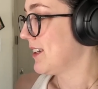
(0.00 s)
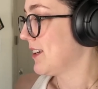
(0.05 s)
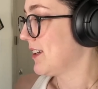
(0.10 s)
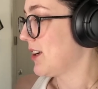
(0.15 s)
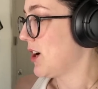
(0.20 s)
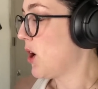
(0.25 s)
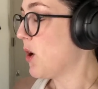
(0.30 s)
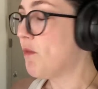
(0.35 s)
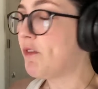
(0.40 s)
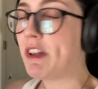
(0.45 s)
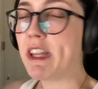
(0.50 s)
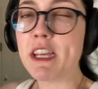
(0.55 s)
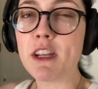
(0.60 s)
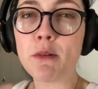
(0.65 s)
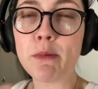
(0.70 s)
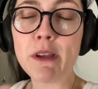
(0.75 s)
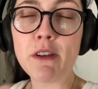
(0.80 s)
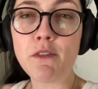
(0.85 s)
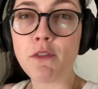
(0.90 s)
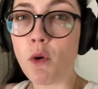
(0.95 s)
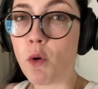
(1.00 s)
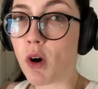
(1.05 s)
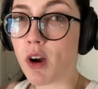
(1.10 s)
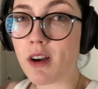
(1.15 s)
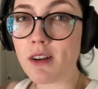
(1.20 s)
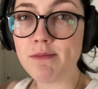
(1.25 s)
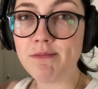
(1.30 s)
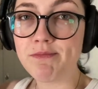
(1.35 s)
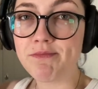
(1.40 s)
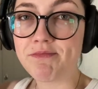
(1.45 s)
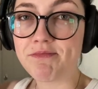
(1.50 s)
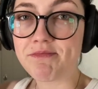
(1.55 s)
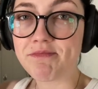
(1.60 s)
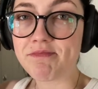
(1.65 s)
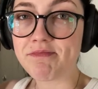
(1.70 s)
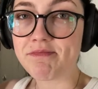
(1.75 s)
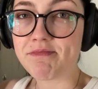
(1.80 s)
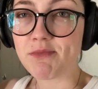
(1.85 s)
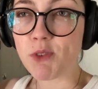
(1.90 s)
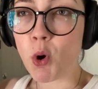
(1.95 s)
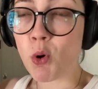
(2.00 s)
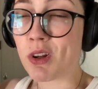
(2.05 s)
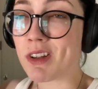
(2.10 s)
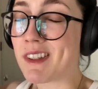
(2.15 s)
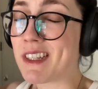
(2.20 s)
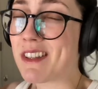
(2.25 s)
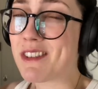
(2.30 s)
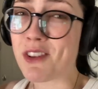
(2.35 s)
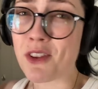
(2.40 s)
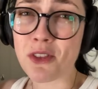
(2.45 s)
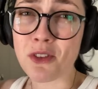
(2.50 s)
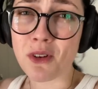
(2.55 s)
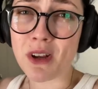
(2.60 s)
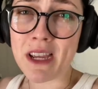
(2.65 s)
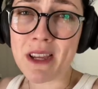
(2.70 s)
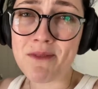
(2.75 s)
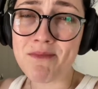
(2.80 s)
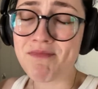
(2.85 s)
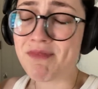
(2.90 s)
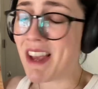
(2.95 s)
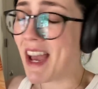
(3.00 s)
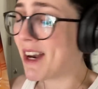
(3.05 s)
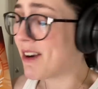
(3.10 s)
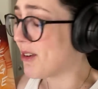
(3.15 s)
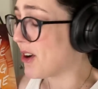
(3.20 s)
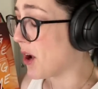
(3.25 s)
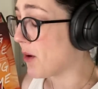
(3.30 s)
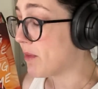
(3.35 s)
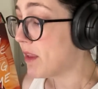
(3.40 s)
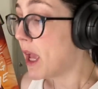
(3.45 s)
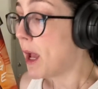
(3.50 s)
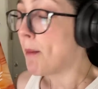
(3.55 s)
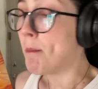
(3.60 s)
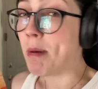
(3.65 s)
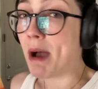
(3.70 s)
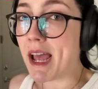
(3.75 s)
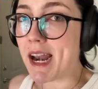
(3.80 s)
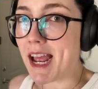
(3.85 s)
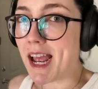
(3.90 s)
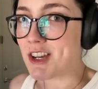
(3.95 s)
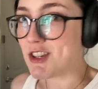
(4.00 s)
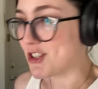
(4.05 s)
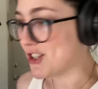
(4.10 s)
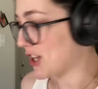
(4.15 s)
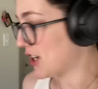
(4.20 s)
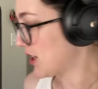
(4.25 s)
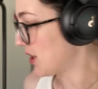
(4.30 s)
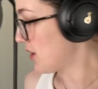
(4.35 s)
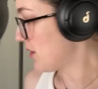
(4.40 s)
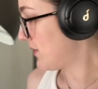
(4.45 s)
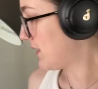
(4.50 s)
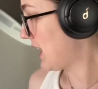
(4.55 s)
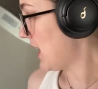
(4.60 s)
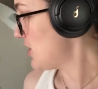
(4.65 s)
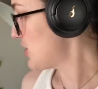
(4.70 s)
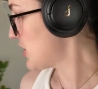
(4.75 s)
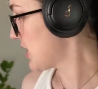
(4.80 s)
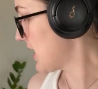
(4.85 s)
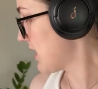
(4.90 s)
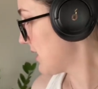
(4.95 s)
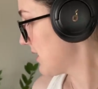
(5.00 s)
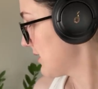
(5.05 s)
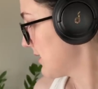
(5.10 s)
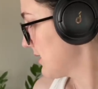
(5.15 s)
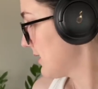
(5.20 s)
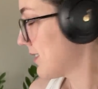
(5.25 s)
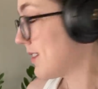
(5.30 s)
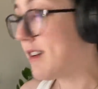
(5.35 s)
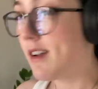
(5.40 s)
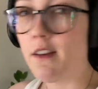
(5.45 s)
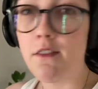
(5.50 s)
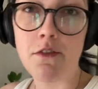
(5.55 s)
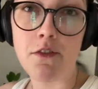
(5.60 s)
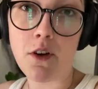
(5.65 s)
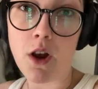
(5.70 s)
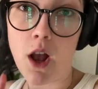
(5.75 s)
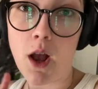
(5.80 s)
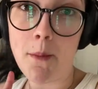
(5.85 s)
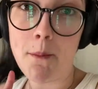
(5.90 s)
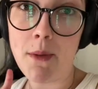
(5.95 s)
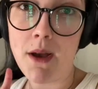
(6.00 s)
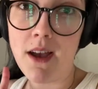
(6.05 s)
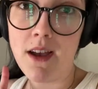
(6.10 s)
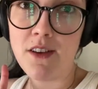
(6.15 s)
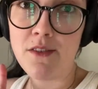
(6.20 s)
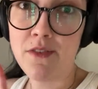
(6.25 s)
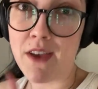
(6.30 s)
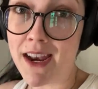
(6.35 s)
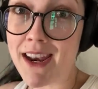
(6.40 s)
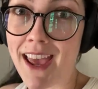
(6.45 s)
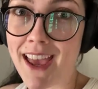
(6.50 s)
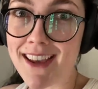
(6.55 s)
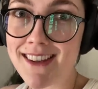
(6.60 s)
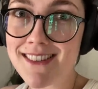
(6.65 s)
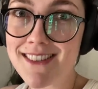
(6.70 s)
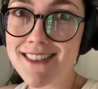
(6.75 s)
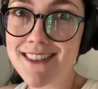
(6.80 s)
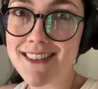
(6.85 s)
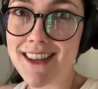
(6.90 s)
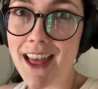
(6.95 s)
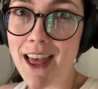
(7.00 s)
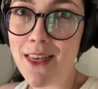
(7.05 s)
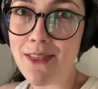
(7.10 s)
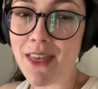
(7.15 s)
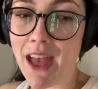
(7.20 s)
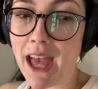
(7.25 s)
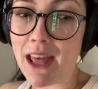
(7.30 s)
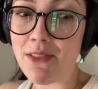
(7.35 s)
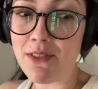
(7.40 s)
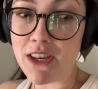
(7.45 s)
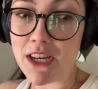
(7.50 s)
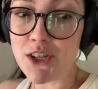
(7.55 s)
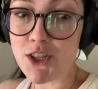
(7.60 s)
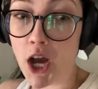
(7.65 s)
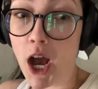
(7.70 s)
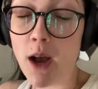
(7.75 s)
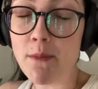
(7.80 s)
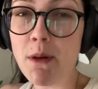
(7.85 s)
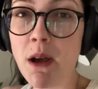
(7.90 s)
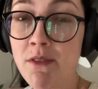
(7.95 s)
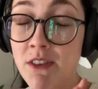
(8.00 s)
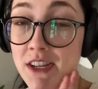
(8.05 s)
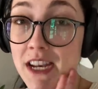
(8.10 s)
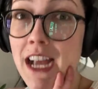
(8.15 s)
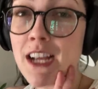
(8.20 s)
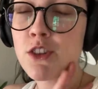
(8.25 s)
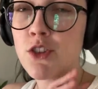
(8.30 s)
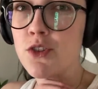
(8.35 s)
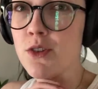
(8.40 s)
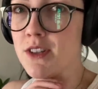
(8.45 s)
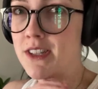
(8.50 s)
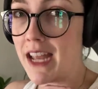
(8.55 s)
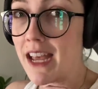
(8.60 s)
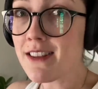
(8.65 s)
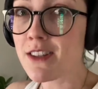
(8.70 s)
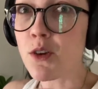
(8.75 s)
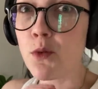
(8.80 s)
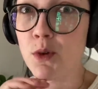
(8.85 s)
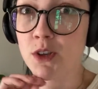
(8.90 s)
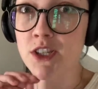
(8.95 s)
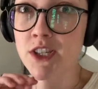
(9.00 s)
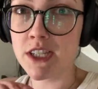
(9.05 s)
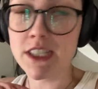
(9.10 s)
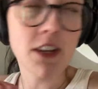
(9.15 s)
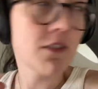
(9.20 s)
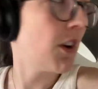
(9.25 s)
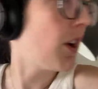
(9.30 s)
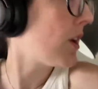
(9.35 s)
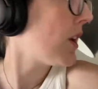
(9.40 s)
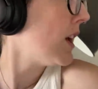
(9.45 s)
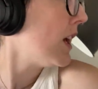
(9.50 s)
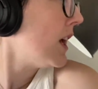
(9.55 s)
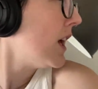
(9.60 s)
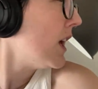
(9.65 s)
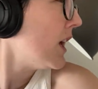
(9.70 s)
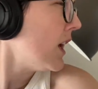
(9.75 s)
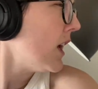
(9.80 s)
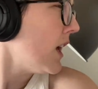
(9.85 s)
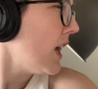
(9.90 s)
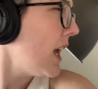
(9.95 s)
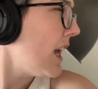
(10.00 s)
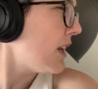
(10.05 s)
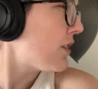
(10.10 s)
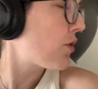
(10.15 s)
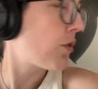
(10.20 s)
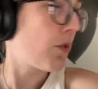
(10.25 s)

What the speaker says: hopefully it'll be a 4 or at least a 3. I don't know. But I just got a notification from FedEx that the top of the desk was delivered. It's